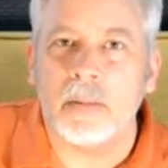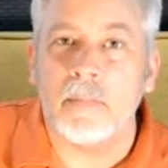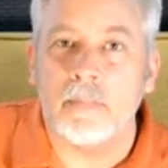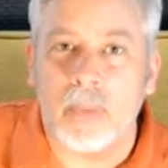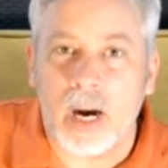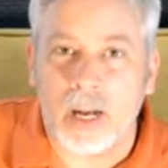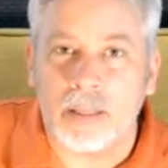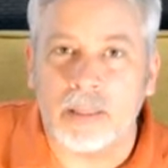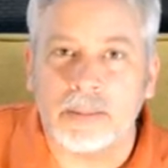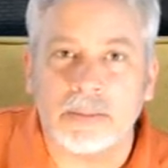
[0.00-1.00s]

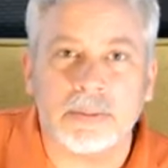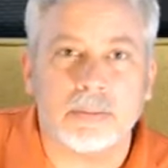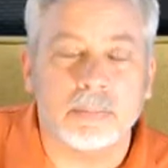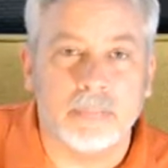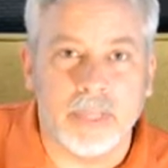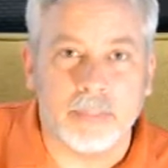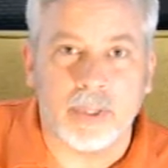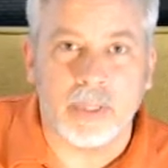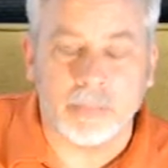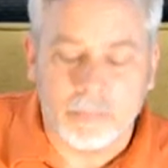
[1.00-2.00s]
modders
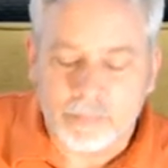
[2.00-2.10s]
memory.